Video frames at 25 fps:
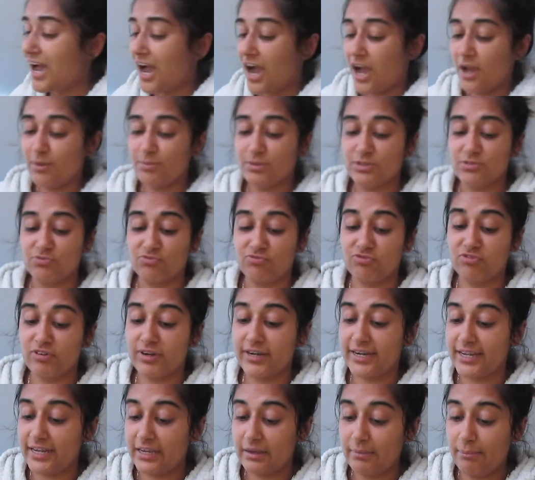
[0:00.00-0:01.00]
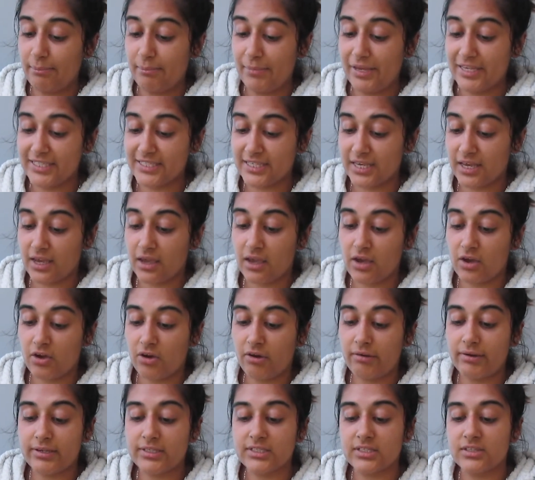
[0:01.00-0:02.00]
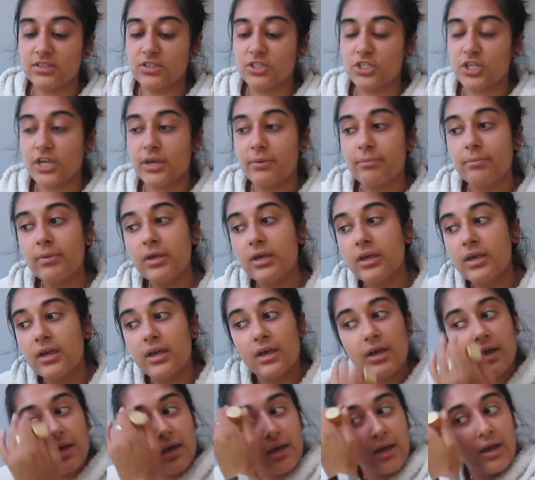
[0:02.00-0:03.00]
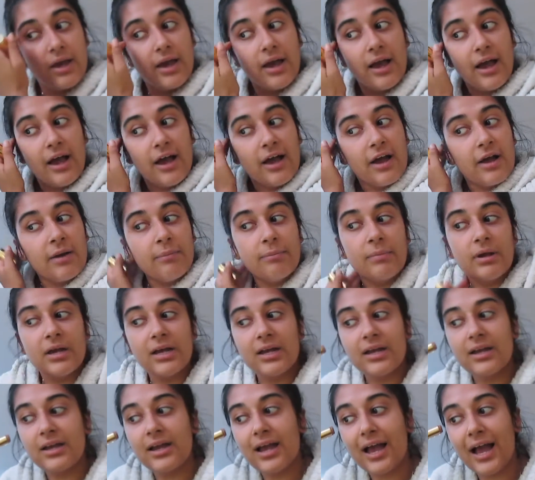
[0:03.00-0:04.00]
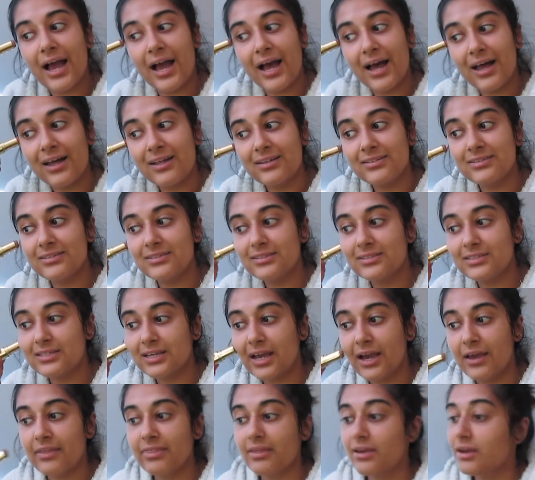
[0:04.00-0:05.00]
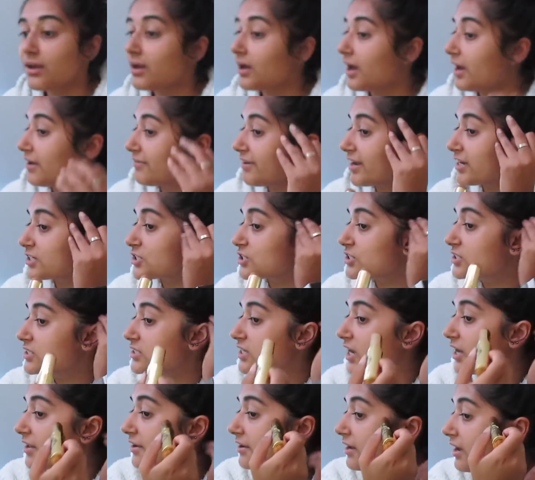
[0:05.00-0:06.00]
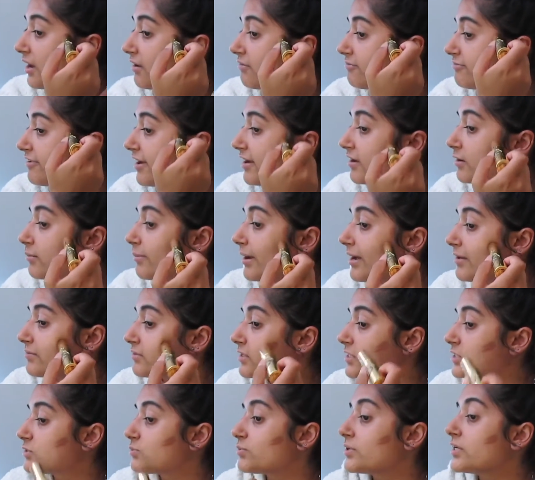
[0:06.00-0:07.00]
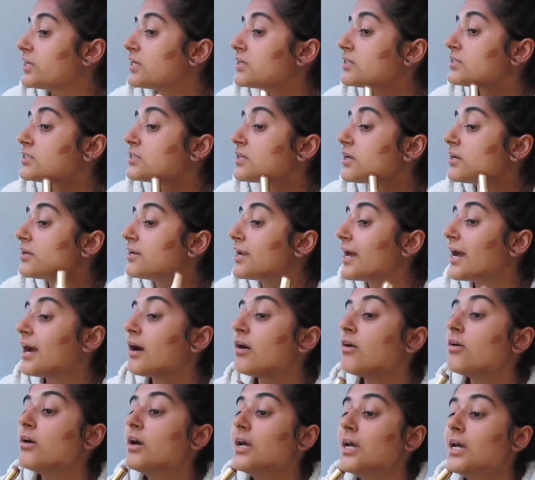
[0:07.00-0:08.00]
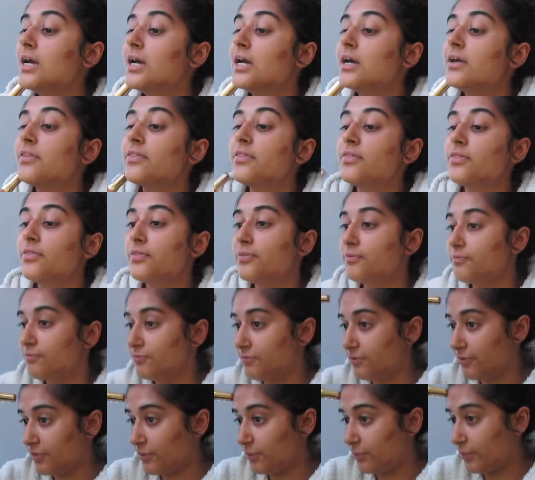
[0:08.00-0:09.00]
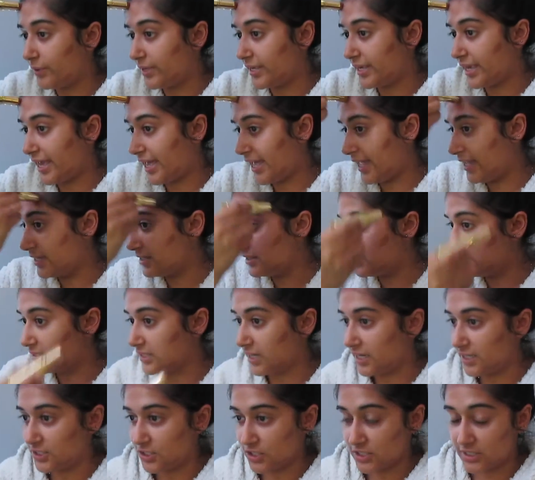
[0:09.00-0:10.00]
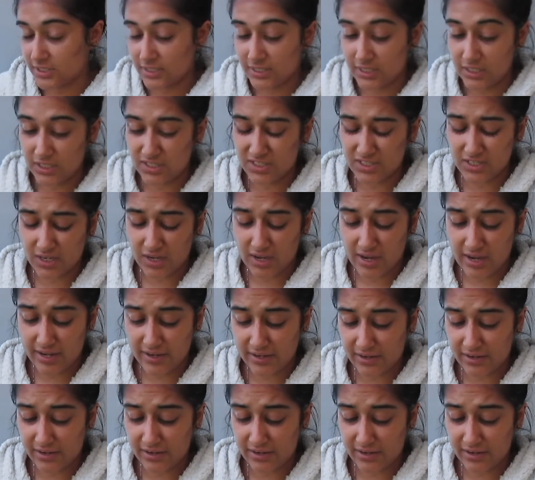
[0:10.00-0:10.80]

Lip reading: I was really missing going to the gym. And I think I've actually done a fair amount this week, so now for the weekend I need to